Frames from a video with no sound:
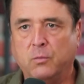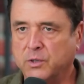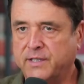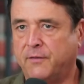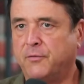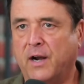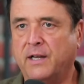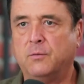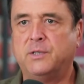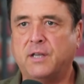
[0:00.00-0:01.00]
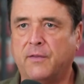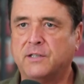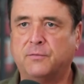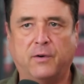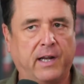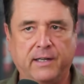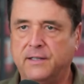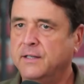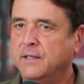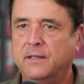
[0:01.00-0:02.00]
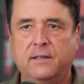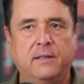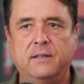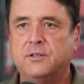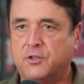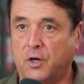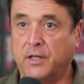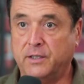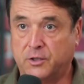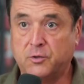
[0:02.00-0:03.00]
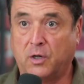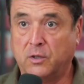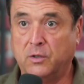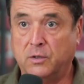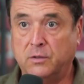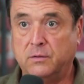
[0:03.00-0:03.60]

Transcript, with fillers: We'll say friend. We yeah. saw this friend starting to struggle.